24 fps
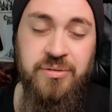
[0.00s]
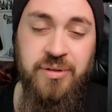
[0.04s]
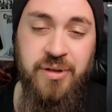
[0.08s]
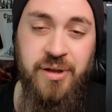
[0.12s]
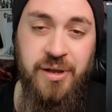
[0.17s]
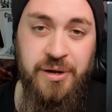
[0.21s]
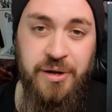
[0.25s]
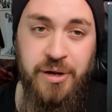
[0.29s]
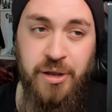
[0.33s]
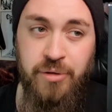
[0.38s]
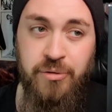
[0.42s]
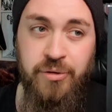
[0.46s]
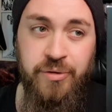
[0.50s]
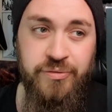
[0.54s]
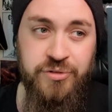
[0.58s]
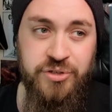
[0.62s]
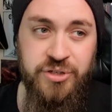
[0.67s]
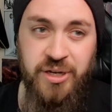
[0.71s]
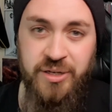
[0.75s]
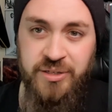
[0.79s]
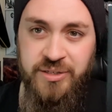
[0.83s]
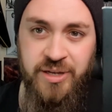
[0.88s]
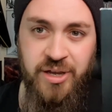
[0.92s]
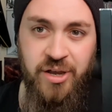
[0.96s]
I know I've
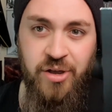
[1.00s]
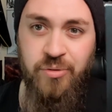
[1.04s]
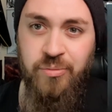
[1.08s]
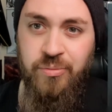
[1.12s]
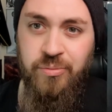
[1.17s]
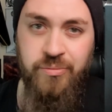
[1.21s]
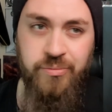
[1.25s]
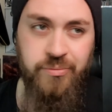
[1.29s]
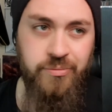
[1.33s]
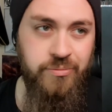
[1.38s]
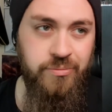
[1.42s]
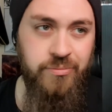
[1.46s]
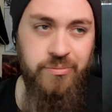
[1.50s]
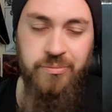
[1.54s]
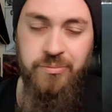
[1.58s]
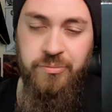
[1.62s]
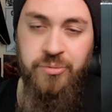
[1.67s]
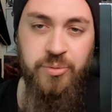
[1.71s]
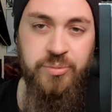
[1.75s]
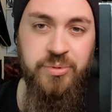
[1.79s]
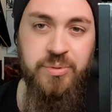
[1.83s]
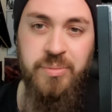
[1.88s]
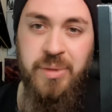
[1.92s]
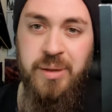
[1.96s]
checked it out
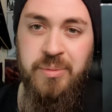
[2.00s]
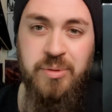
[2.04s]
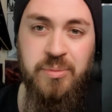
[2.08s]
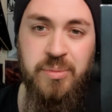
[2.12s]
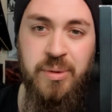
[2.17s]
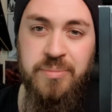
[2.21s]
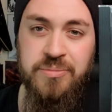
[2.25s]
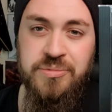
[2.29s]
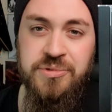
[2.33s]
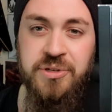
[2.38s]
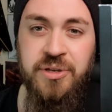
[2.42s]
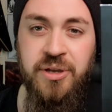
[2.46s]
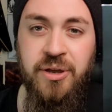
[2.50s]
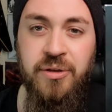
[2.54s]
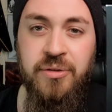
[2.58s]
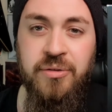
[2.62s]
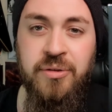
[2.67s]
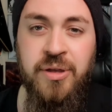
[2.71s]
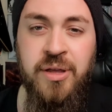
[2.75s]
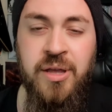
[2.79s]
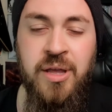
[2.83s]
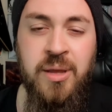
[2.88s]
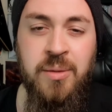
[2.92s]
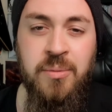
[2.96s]
probably maybe months ago.
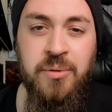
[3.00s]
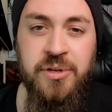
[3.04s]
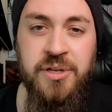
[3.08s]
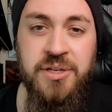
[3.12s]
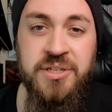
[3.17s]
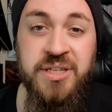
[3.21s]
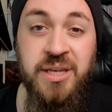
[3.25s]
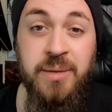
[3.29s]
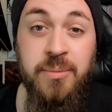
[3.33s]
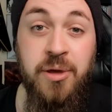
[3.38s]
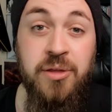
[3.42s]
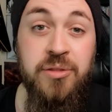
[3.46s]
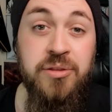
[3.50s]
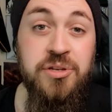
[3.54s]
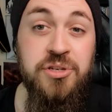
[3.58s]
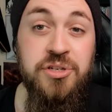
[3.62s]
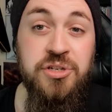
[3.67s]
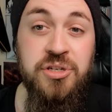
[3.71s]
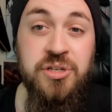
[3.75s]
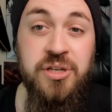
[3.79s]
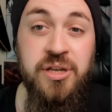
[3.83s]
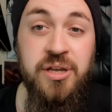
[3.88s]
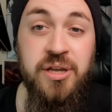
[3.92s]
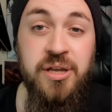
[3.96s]
But this came out
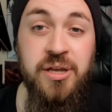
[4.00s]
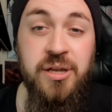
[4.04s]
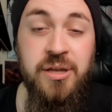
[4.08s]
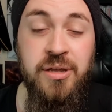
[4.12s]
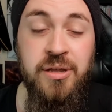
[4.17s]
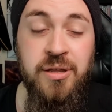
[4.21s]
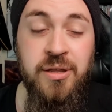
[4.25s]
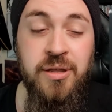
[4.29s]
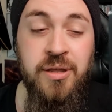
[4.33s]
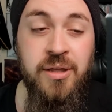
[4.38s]
this year,